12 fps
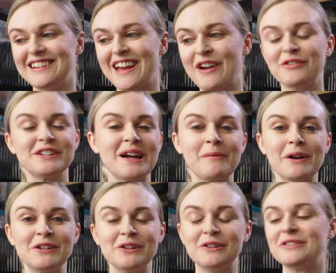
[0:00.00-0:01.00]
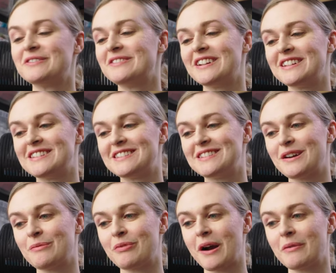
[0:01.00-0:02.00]
every time I do, it's
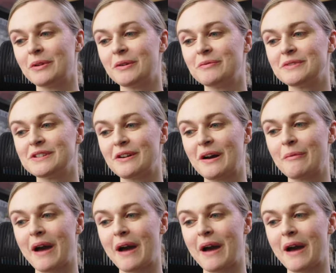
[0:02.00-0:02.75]
a problem. So I'm